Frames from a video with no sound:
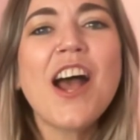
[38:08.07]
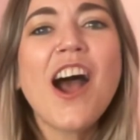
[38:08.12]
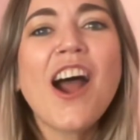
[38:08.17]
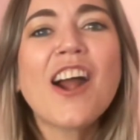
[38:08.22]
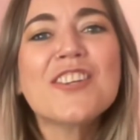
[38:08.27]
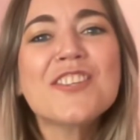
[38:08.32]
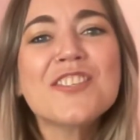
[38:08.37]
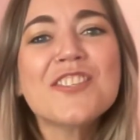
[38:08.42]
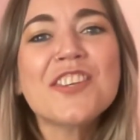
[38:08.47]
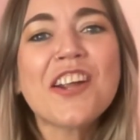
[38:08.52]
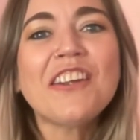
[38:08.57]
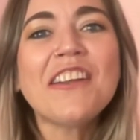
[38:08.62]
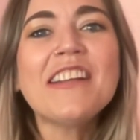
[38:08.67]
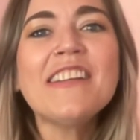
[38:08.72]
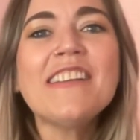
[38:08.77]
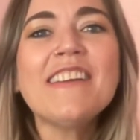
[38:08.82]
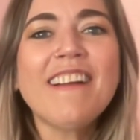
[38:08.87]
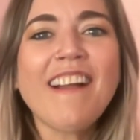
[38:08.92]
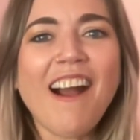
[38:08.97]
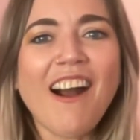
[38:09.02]
are starting
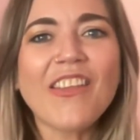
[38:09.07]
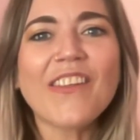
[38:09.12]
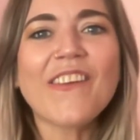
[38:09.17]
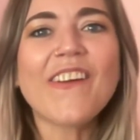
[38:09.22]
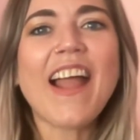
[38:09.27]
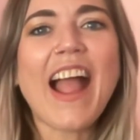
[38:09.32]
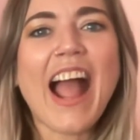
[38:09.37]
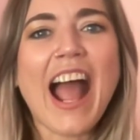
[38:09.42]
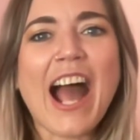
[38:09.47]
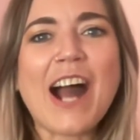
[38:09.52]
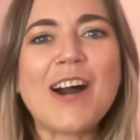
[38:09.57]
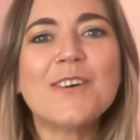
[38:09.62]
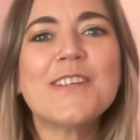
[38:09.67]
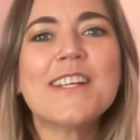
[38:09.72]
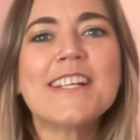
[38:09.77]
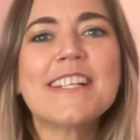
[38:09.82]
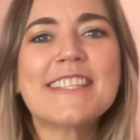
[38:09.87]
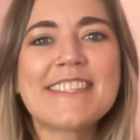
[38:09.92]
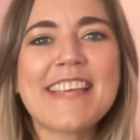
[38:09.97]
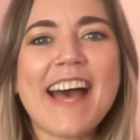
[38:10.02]
to color
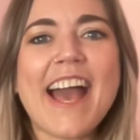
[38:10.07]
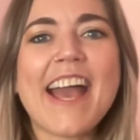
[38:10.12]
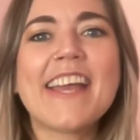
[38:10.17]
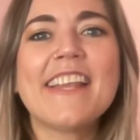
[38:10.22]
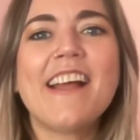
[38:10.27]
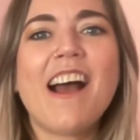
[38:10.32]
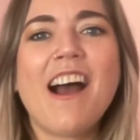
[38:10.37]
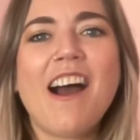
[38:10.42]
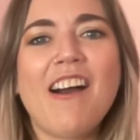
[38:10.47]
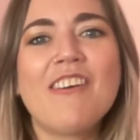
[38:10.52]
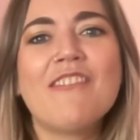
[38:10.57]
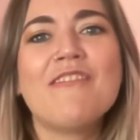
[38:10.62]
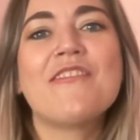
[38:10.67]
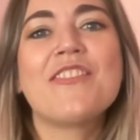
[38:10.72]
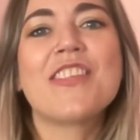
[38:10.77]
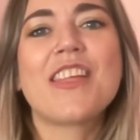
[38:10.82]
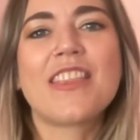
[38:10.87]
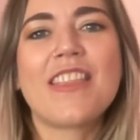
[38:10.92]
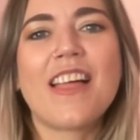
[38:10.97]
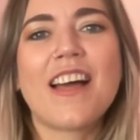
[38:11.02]
outside of
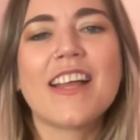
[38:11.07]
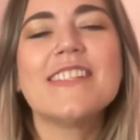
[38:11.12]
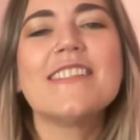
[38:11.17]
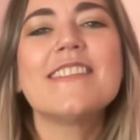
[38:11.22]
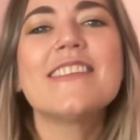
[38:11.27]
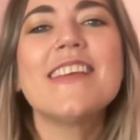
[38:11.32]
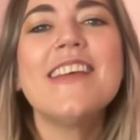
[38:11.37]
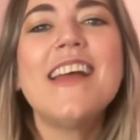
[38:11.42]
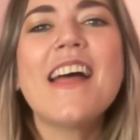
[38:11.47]
the lines.